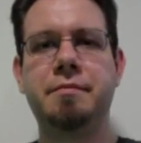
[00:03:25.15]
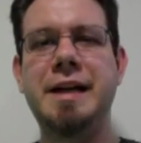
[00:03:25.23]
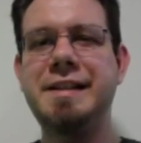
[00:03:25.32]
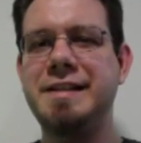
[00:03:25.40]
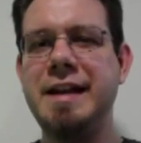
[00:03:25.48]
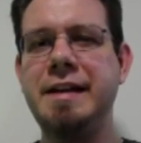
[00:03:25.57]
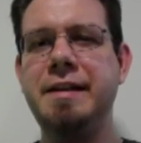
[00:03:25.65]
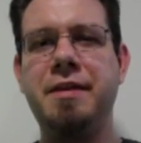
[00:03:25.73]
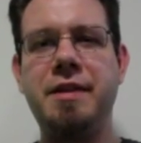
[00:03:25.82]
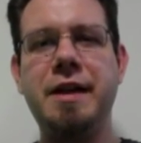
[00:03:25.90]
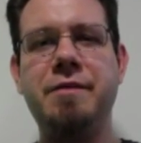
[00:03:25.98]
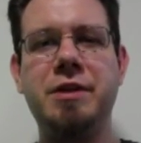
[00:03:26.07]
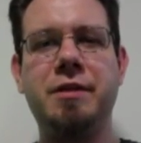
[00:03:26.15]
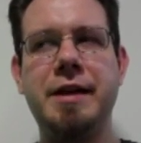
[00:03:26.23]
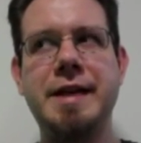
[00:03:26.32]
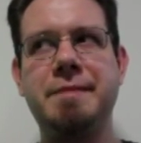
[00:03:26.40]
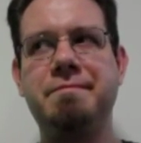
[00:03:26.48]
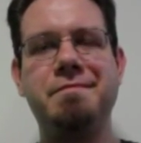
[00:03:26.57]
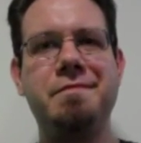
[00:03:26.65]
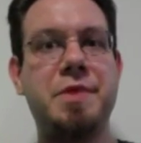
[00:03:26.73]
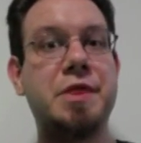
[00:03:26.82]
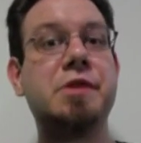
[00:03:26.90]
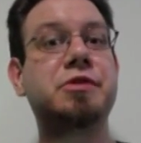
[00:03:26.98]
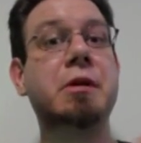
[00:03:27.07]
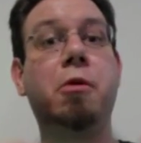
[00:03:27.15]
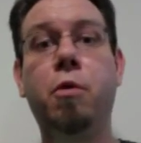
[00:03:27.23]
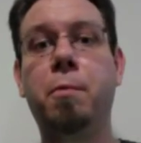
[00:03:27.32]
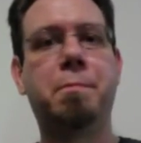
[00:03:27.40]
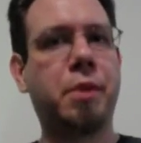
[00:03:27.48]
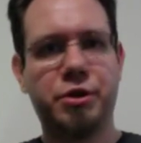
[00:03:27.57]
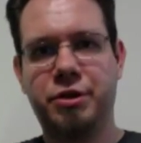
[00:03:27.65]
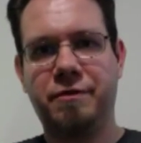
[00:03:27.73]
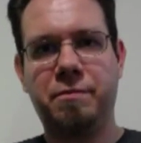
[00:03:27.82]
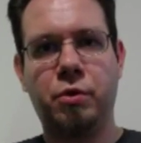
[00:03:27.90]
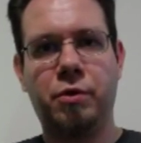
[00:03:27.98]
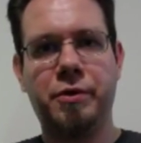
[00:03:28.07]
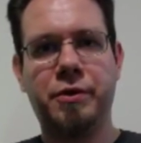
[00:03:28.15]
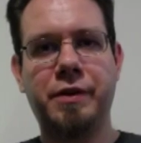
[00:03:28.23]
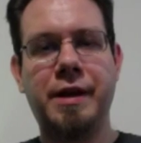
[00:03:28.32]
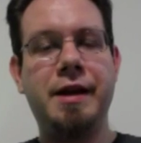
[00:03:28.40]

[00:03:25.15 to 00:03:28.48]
Instead, think of it like there's a whole bunch of polls.